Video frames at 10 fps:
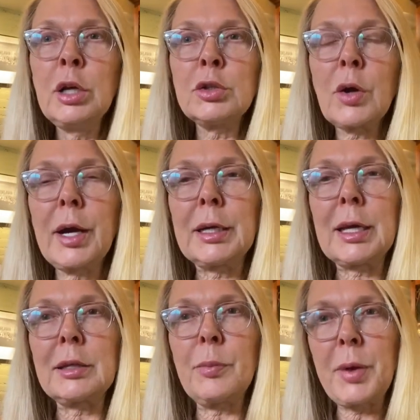trying to
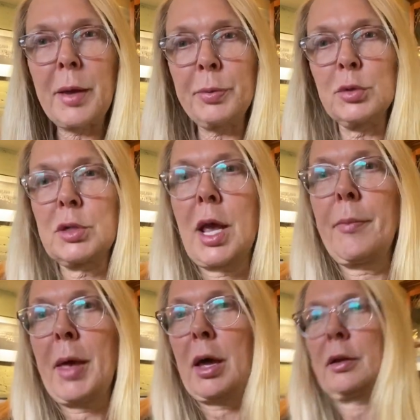get the paper
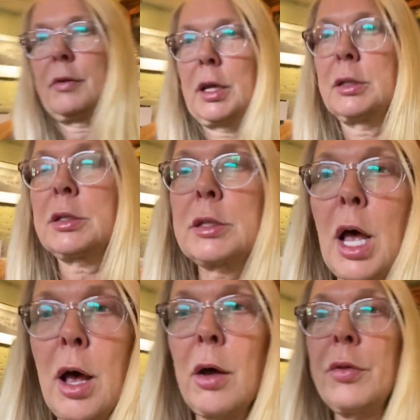jam out of it.
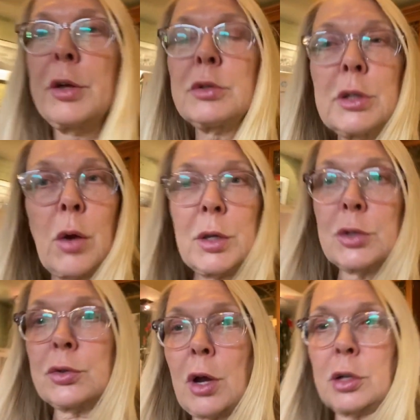So there's no
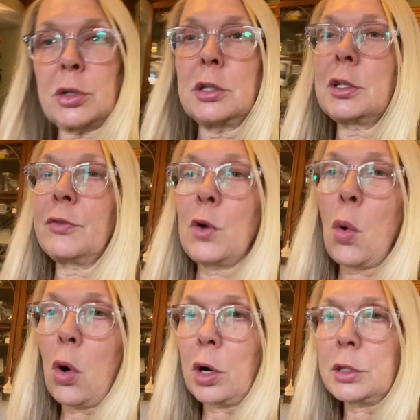instructions, of
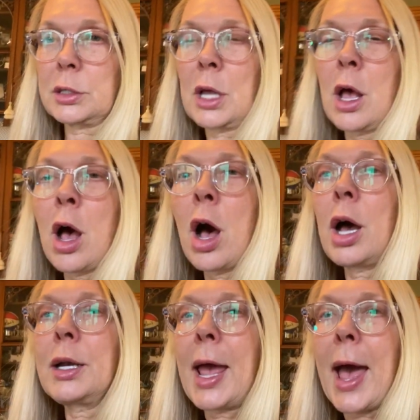course,
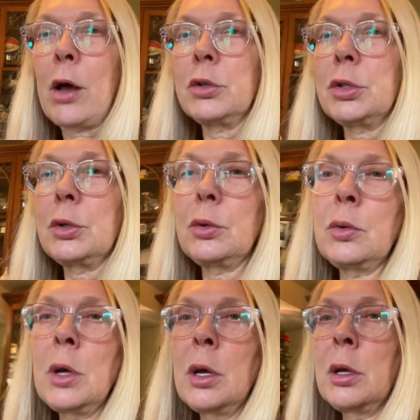on how
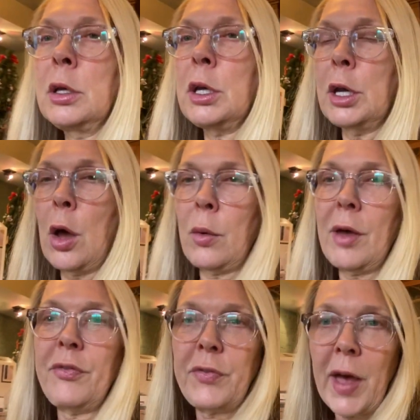to,
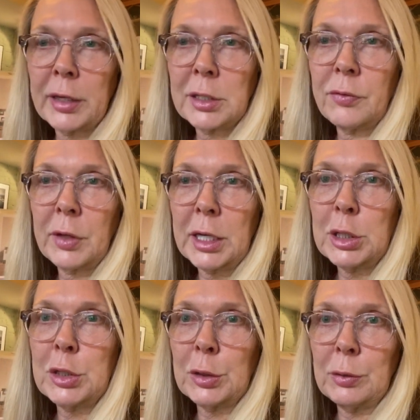effectively
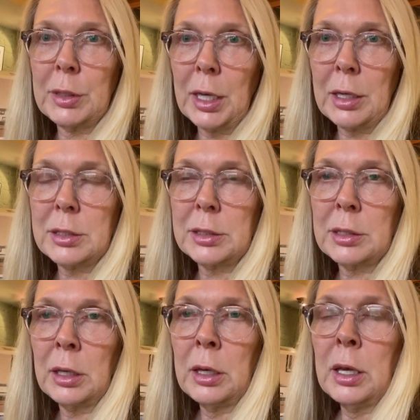do
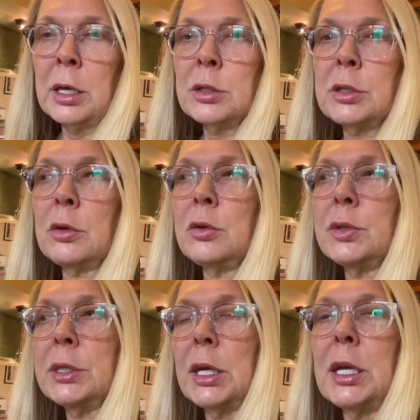this. So you're
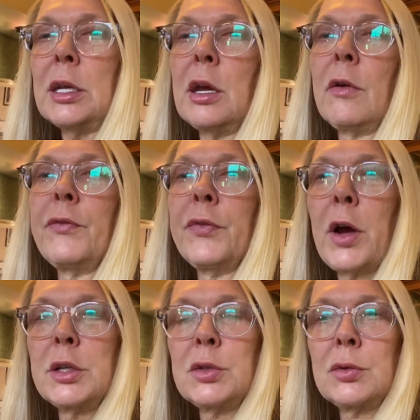sitting here
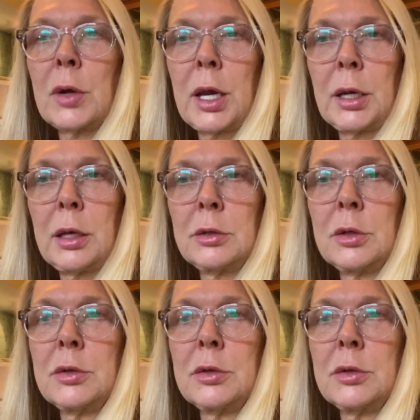frustrated. You're